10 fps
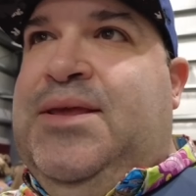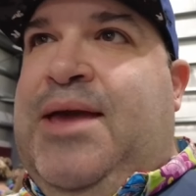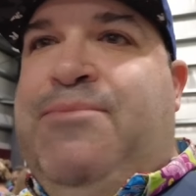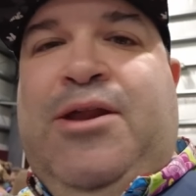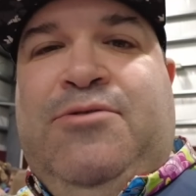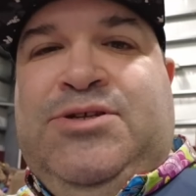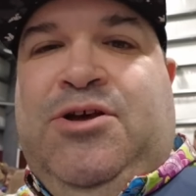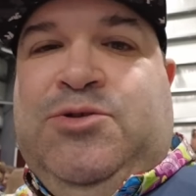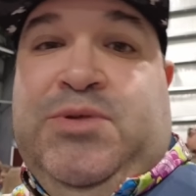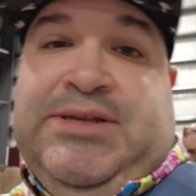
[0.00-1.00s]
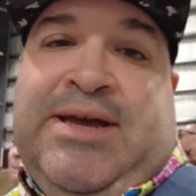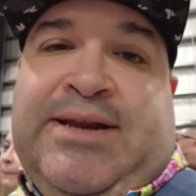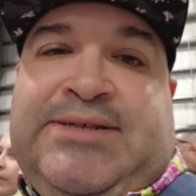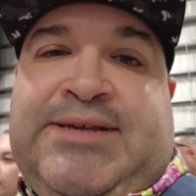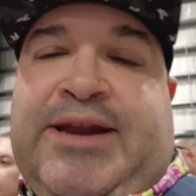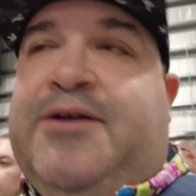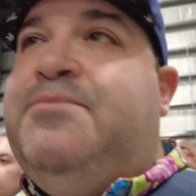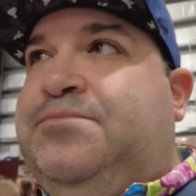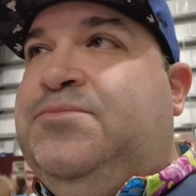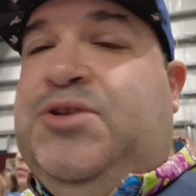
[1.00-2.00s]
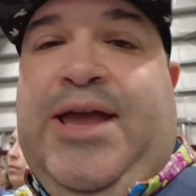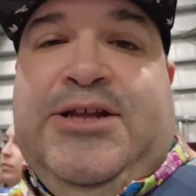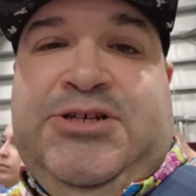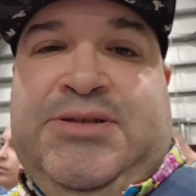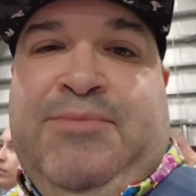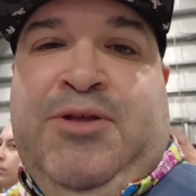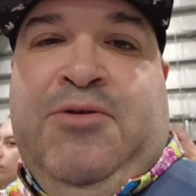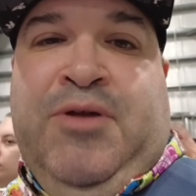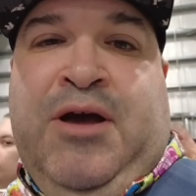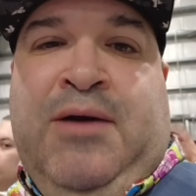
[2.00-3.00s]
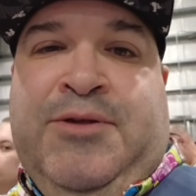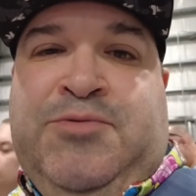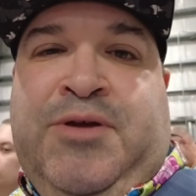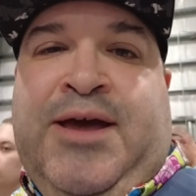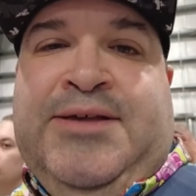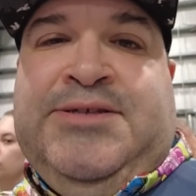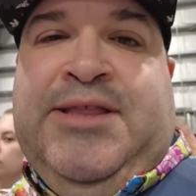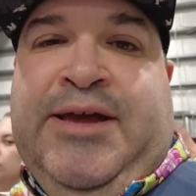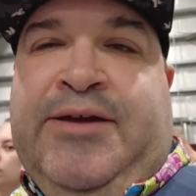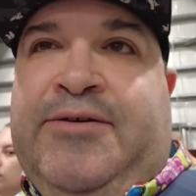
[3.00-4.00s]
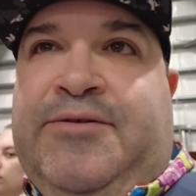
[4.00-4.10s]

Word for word: get better results with this kind of setup. So yeah, just let me know in the comments what you guys think.